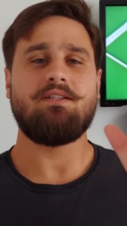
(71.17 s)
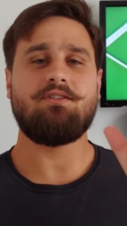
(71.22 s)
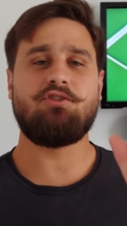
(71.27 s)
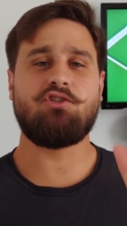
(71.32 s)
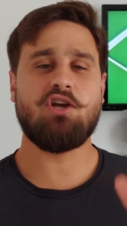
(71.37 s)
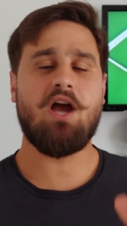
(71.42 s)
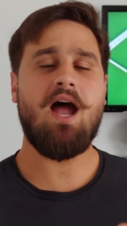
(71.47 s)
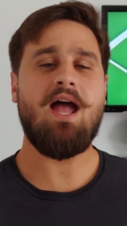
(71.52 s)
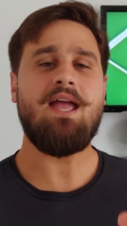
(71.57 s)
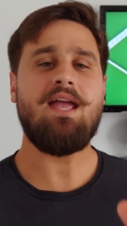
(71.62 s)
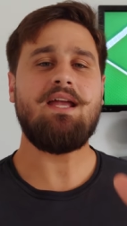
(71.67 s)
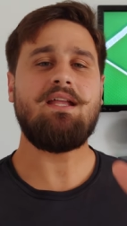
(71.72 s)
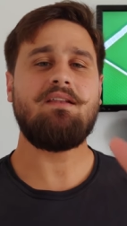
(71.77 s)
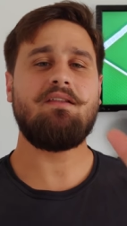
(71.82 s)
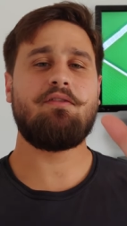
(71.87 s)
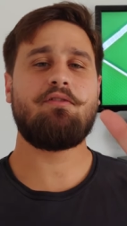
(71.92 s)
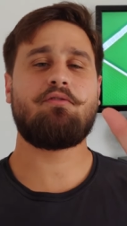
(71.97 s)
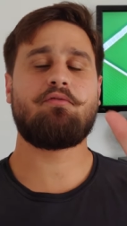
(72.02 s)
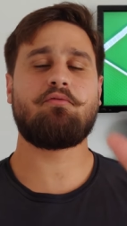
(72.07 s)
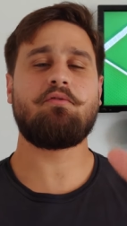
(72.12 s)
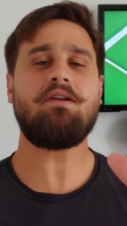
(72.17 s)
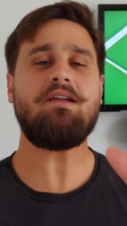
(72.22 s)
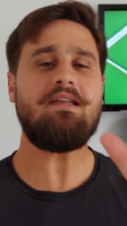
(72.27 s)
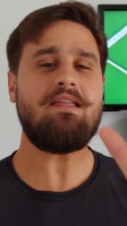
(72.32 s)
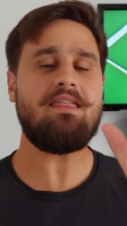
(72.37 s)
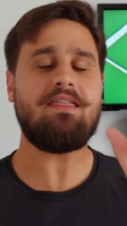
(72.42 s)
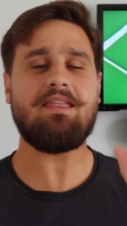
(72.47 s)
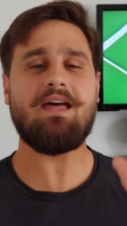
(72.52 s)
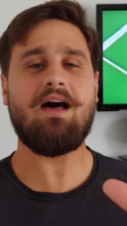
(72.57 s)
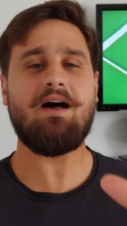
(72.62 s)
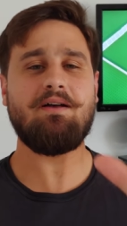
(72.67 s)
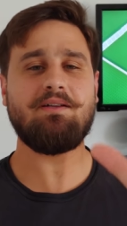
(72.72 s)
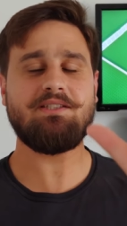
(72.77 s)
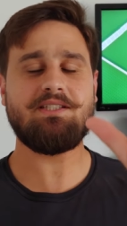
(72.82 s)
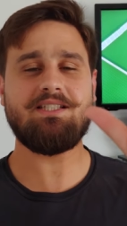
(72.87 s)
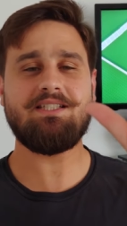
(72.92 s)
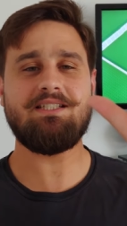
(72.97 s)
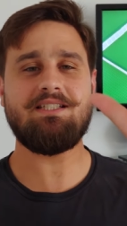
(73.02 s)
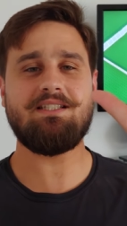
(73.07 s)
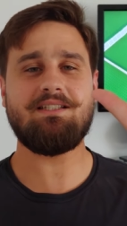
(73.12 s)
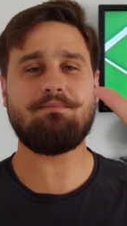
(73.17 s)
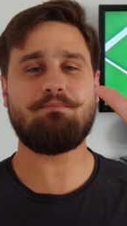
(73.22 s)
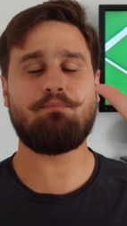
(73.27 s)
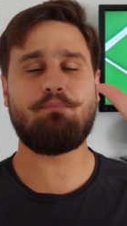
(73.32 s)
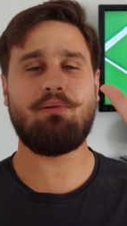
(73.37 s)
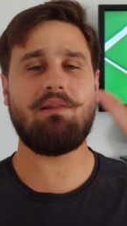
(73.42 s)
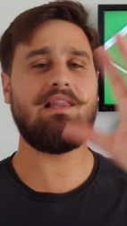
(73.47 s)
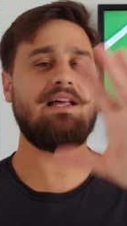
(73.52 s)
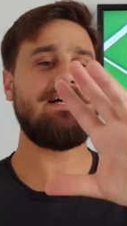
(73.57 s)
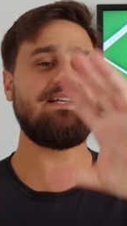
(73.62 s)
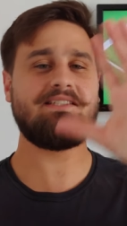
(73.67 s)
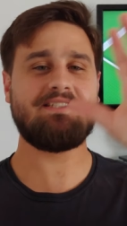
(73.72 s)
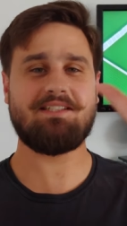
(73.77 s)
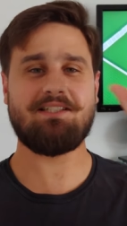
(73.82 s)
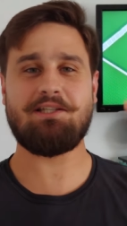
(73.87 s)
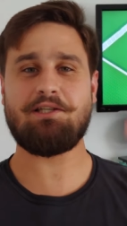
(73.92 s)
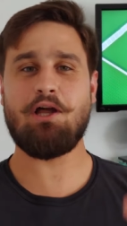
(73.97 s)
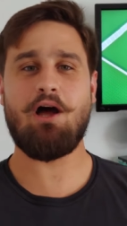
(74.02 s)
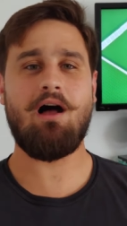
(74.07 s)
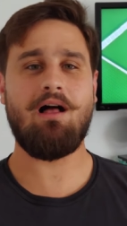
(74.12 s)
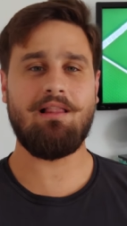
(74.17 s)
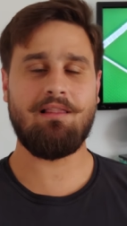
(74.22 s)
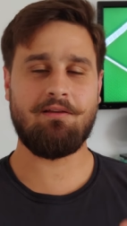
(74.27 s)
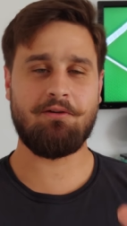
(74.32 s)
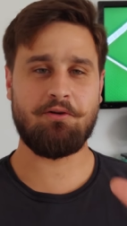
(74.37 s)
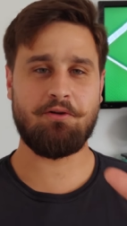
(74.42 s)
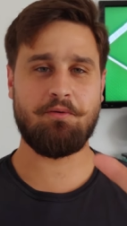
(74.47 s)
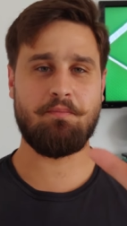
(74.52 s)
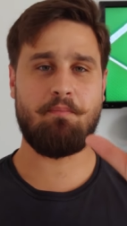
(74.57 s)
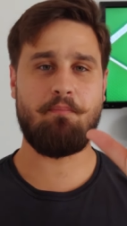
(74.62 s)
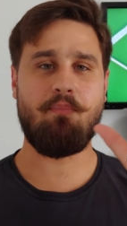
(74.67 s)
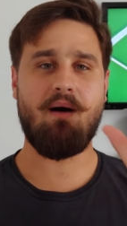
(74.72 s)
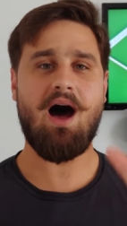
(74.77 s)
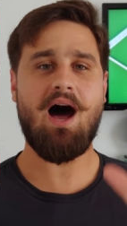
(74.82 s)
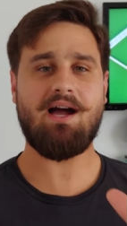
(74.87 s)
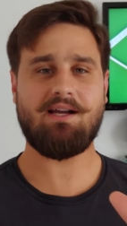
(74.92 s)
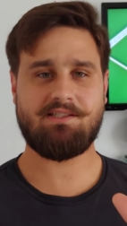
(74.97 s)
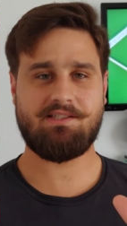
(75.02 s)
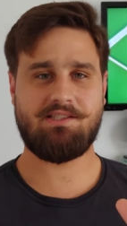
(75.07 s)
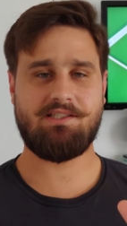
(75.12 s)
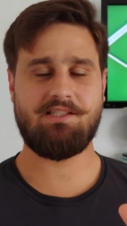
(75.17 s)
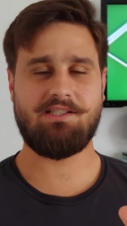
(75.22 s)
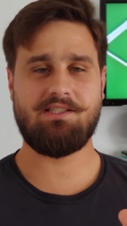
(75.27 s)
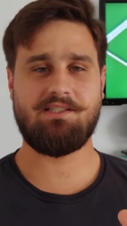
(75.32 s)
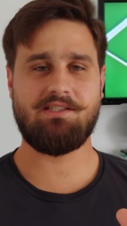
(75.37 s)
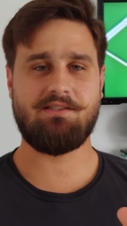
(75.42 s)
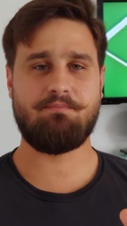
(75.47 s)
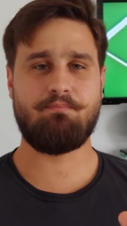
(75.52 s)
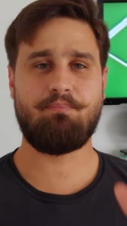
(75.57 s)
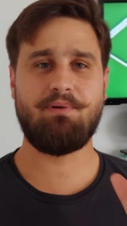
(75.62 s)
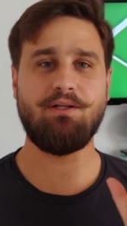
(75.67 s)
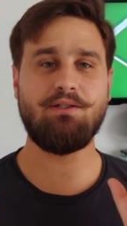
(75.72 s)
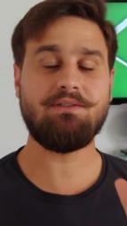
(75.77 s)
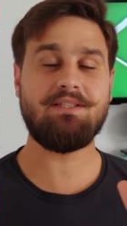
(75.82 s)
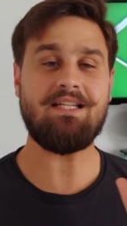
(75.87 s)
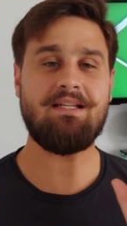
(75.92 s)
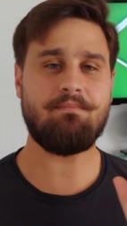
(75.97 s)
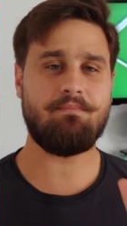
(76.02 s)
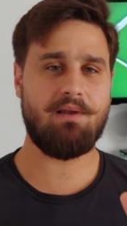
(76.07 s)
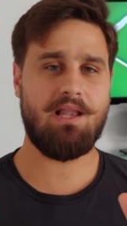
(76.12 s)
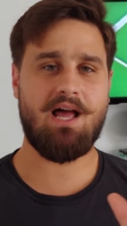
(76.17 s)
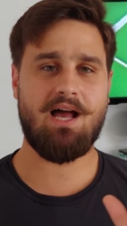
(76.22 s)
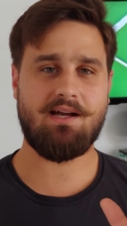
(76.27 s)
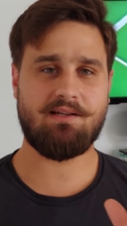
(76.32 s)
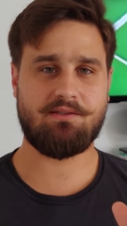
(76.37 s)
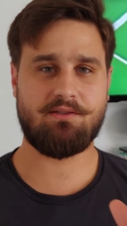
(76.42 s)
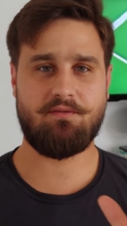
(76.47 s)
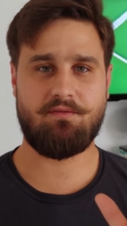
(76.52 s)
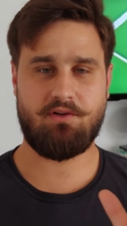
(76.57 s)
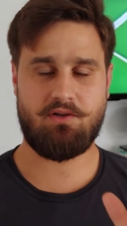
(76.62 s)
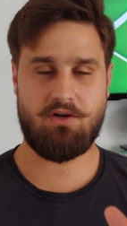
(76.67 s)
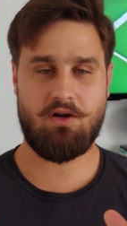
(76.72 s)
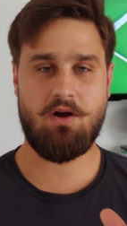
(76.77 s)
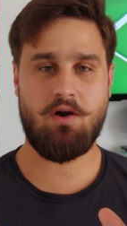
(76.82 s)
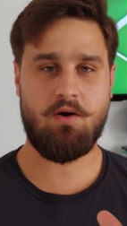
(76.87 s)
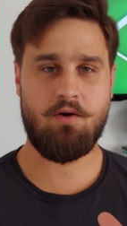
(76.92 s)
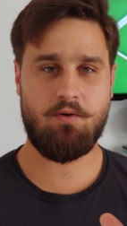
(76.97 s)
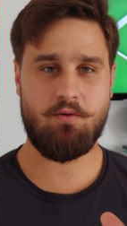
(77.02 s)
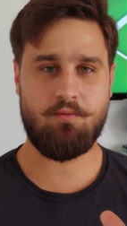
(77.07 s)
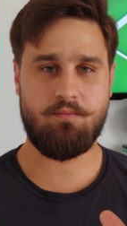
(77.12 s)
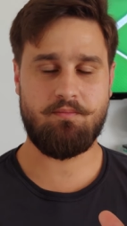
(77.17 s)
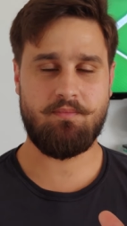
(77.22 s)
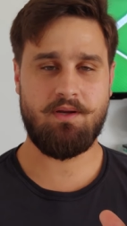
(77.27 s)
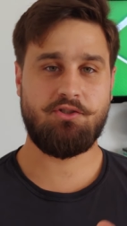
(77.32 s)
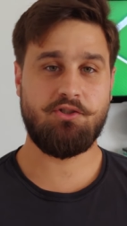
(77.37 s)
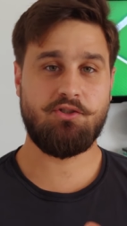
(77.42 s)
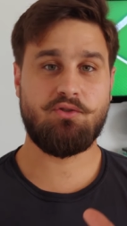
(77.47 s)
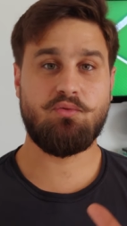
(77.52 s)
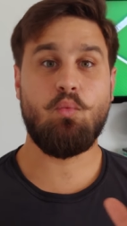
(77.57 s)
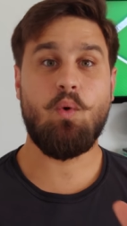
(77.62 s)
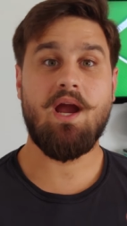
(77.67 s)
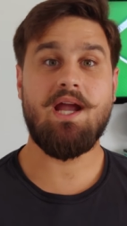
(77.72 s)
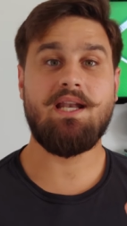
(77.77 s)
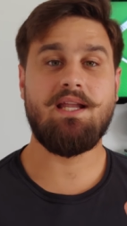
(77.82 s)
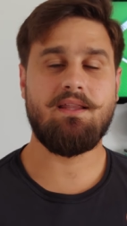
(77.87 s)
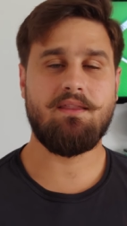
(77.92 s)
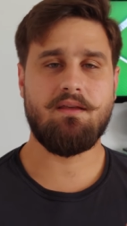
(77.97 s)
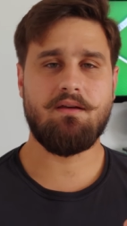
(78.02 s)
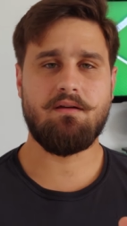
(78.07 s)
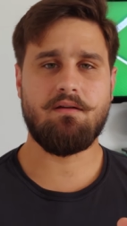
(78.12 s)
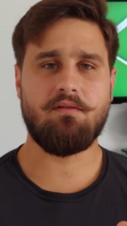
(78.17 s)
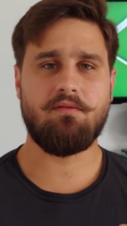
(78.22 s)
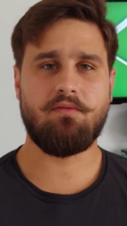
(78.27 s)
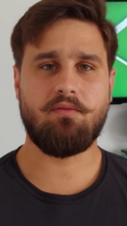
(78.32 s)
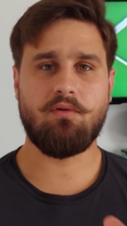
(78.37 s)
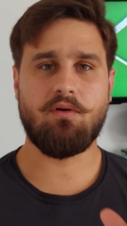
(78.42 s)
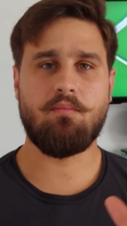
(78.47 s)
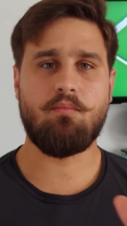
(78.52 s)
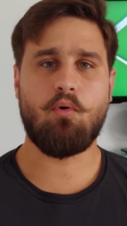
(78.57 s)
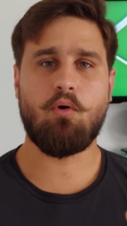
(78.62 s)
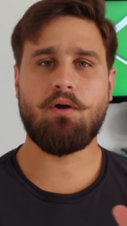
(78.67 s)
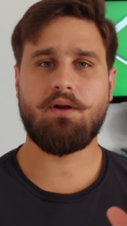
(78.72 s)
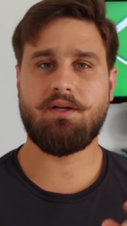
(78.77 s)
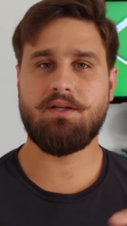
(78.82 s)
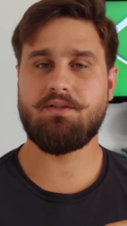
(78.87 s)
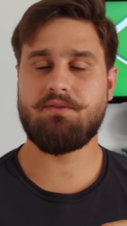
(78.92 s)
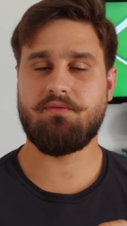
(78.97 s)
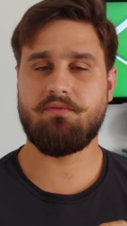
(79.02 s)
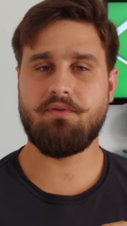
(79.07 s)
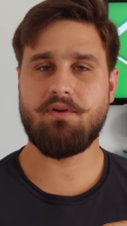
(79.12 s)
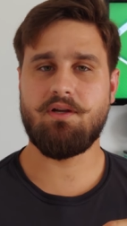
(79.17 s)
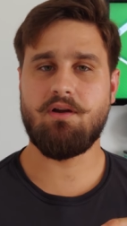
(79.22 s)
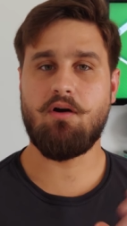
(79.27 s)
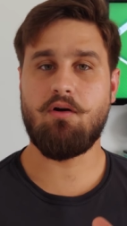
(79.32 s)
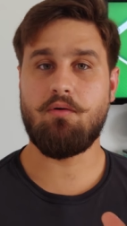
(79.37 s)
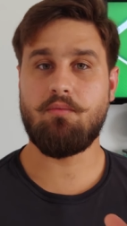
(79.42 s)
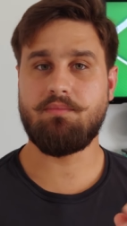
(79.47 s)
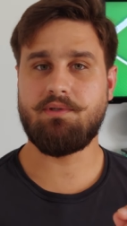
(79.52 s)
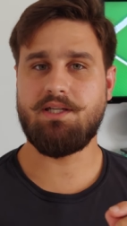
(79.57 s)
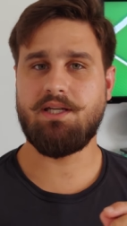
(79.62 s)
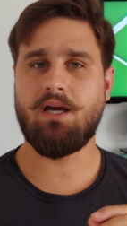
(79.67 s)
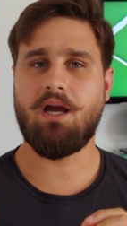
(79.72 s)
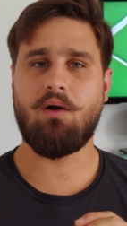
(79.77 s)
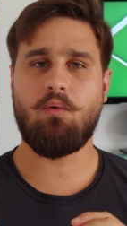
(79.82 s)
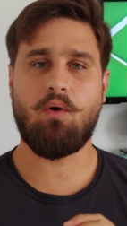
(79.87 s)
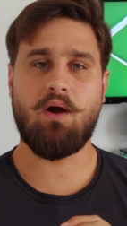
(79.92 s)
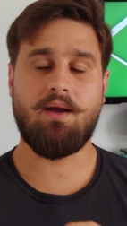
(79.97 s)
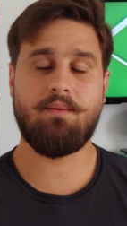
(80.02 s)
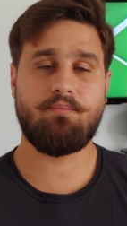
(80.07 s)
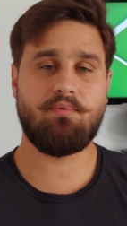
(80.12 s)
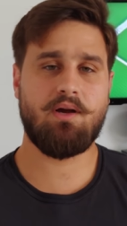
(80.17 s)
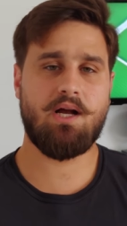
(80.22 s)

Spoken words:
Giant $3,000+ boxes, building blocks of your home, just waiting there for a mortgage-free home DIY